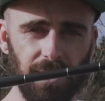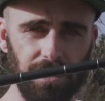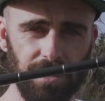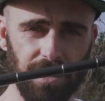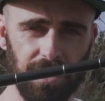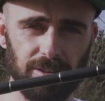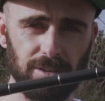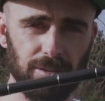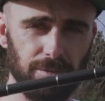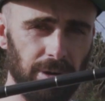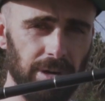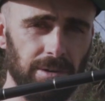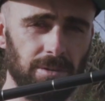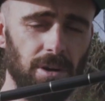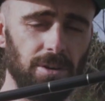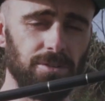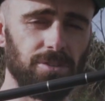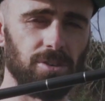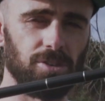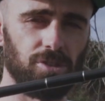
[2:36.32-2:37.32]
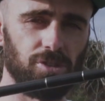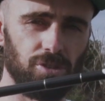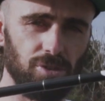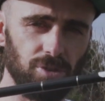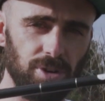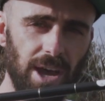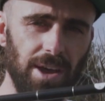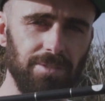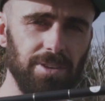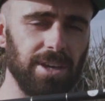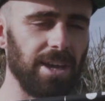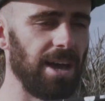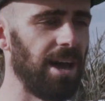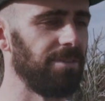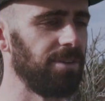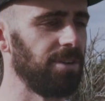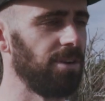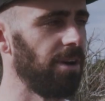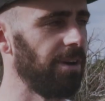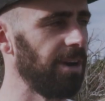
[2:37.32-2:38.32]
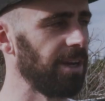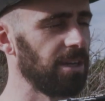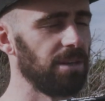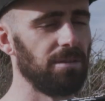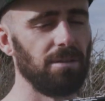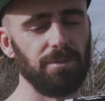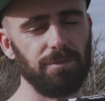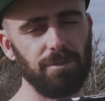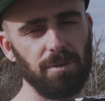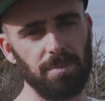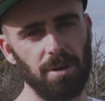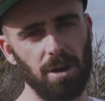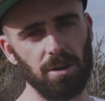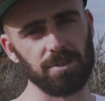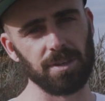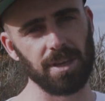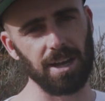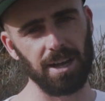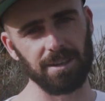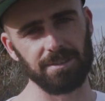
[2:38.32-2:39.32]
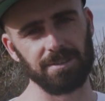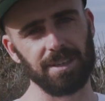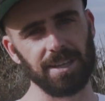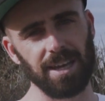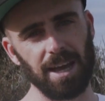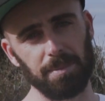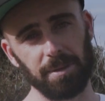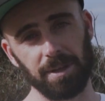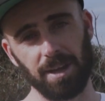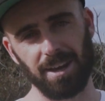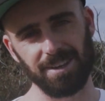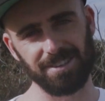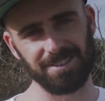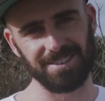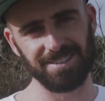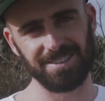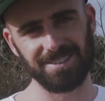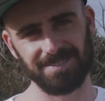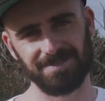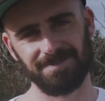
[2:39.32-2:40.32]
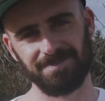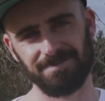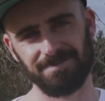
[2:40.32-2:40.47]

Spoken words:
These 3 rods should have you covered, I reckon, for most casting applications.